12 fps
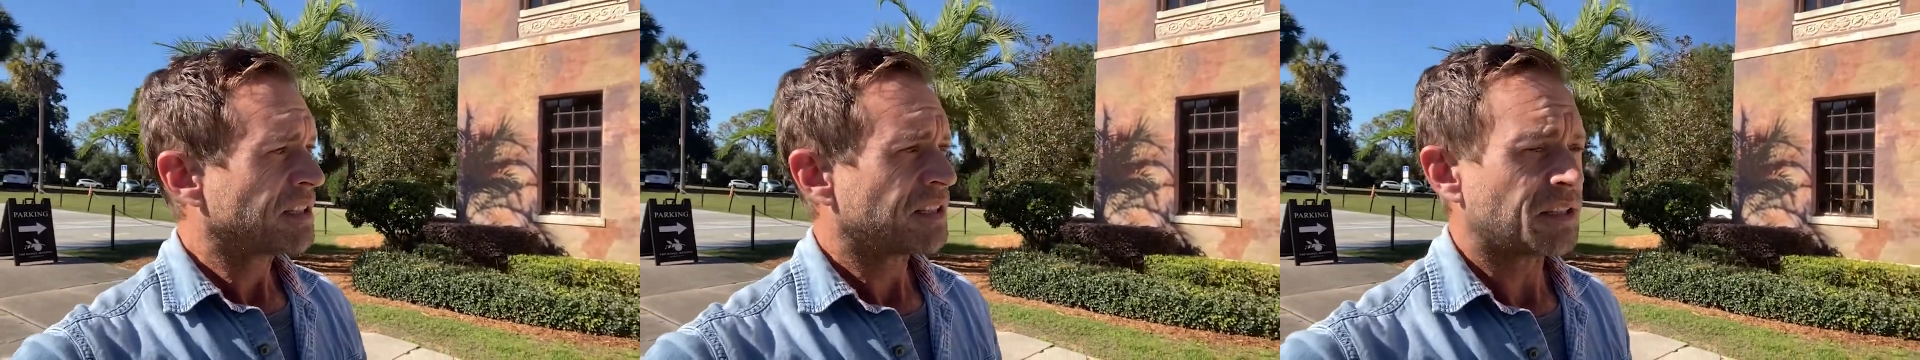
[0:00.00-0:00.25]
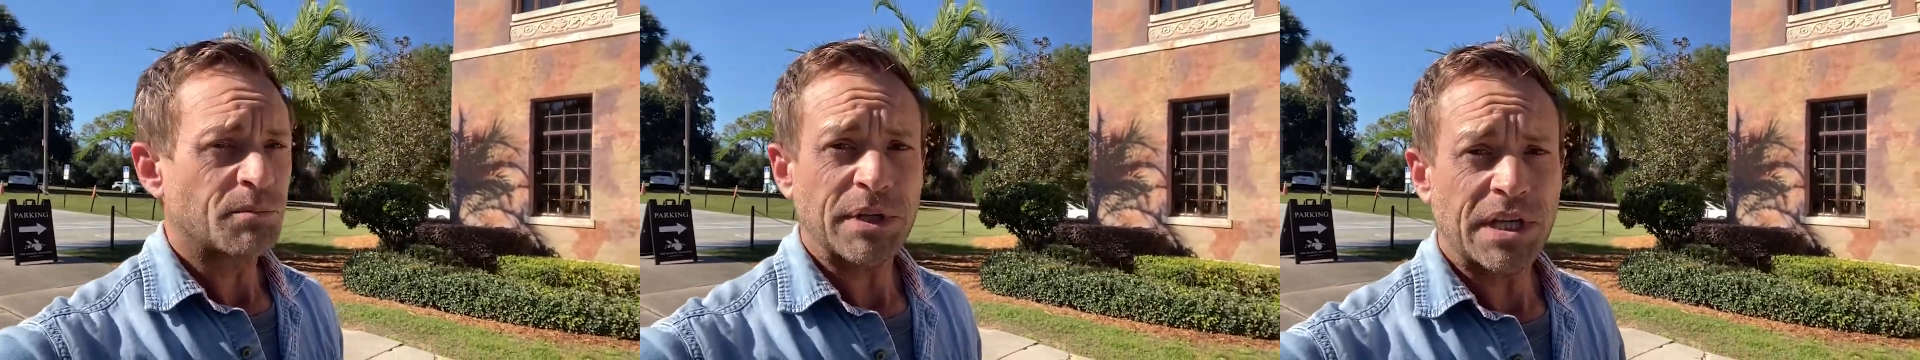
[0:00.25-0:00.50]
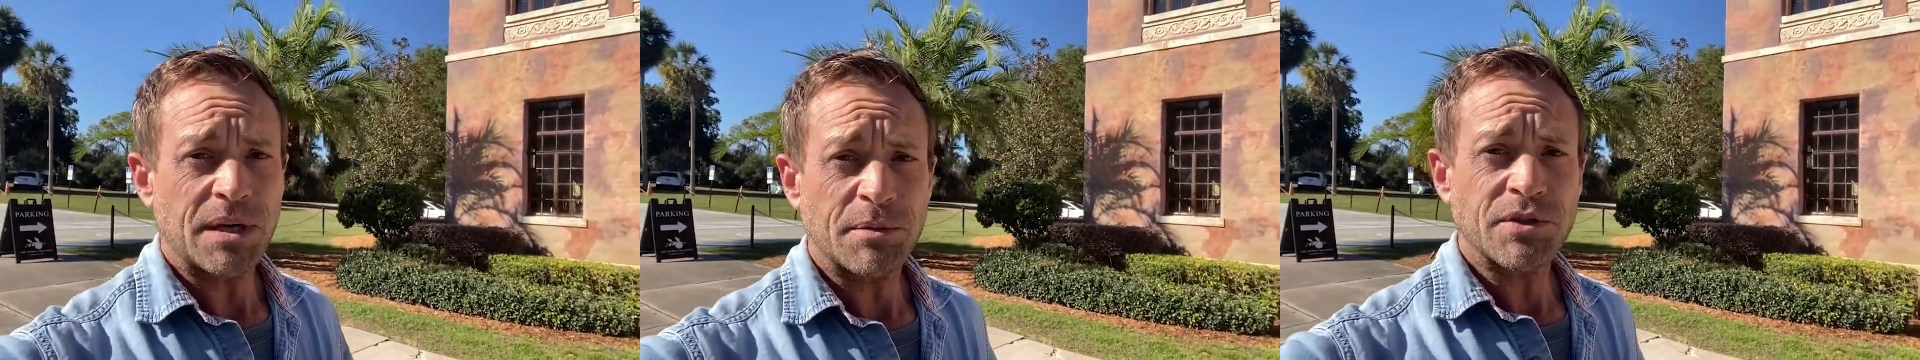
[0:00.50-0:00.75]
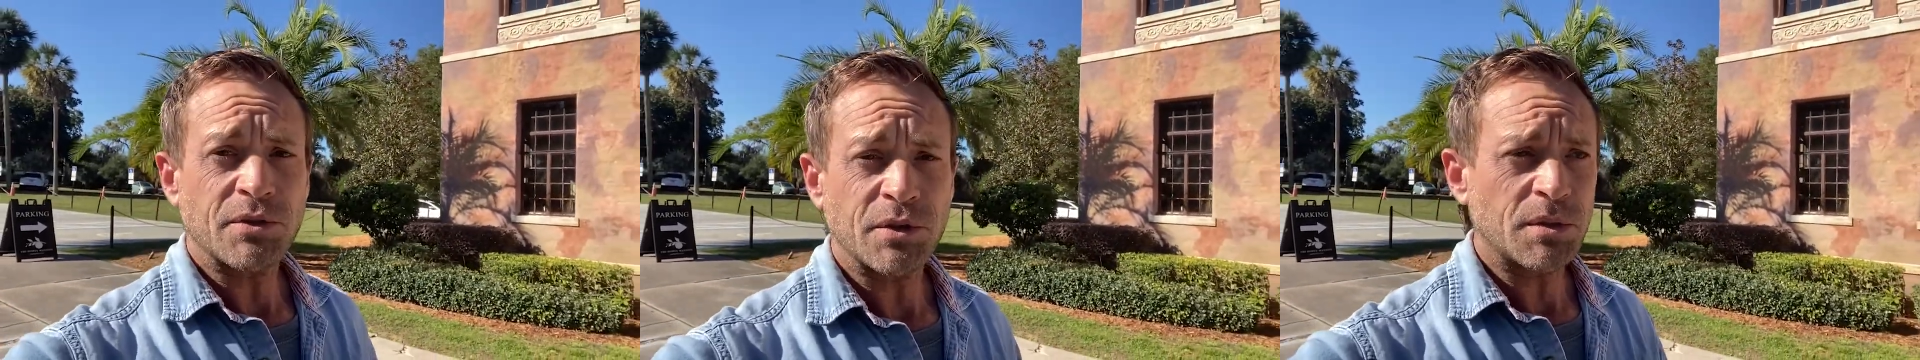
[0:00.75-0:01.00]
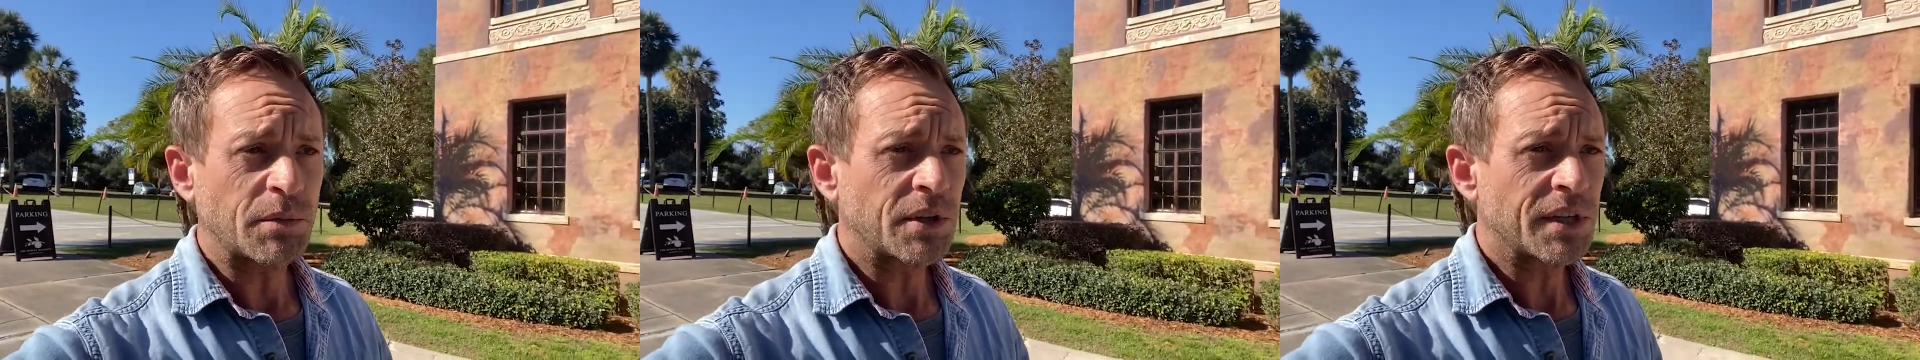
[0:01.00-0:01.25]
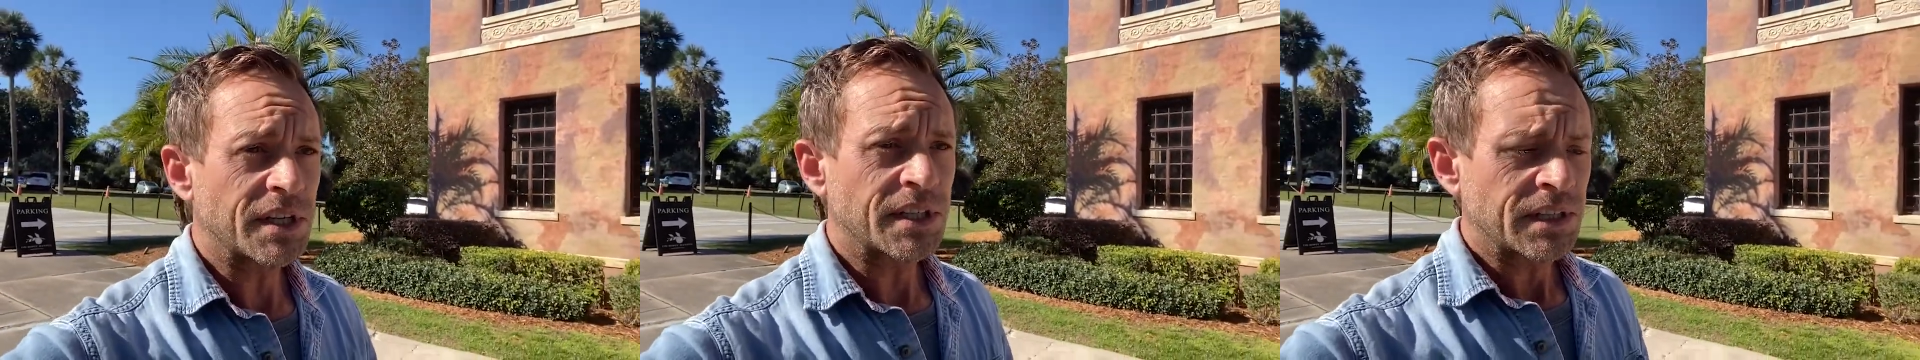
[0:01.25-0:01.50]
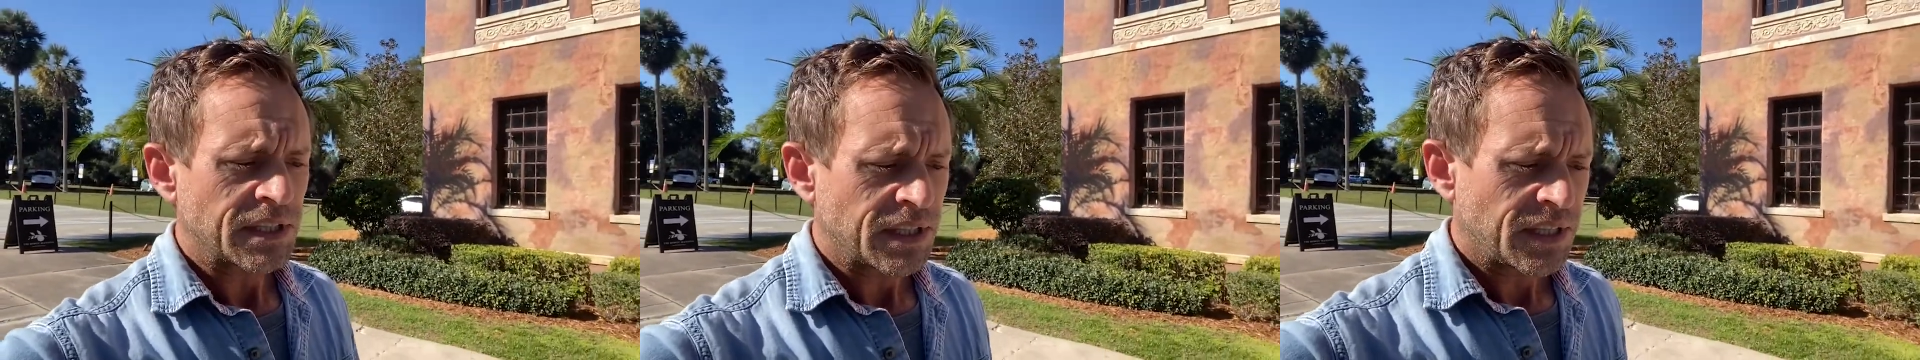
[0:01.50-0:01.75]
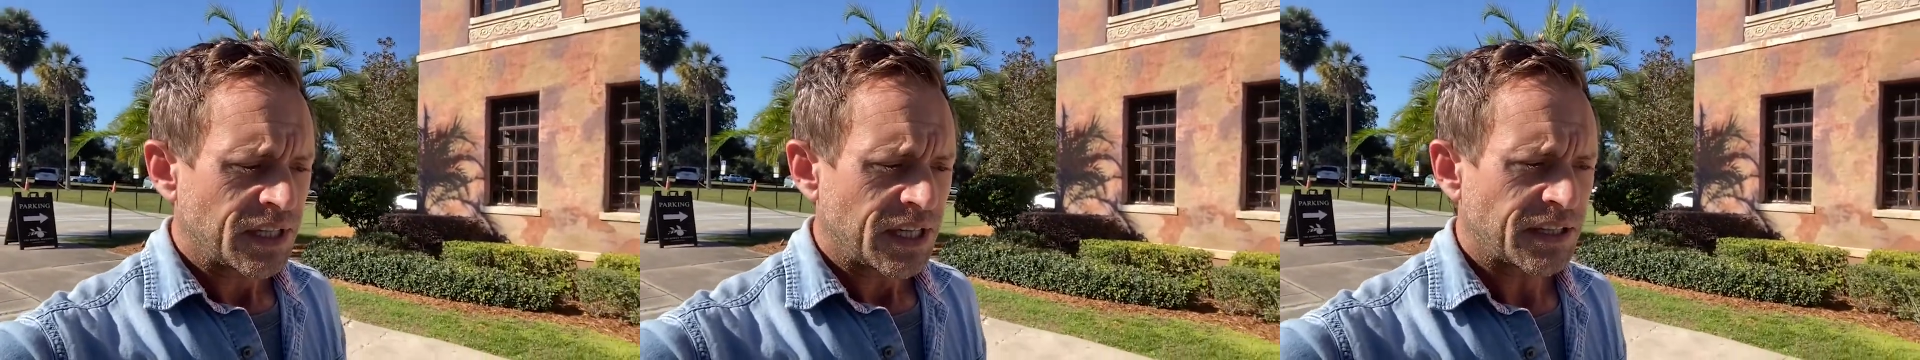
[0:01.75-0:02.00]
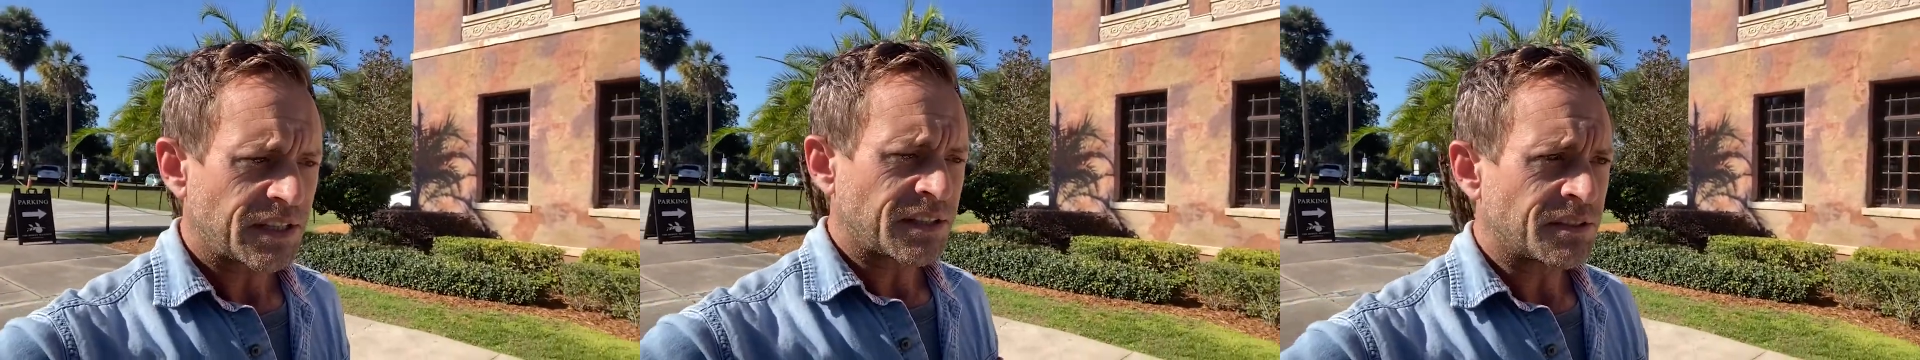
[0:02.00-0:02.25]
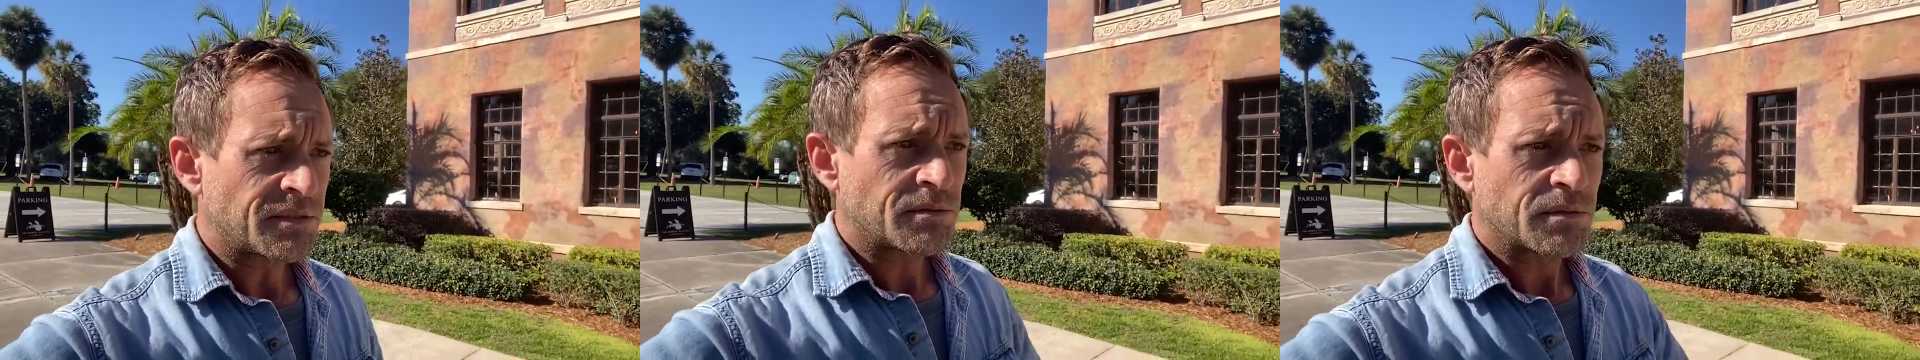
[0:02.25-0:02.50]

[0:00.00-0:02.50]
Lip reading: It became its own community, and then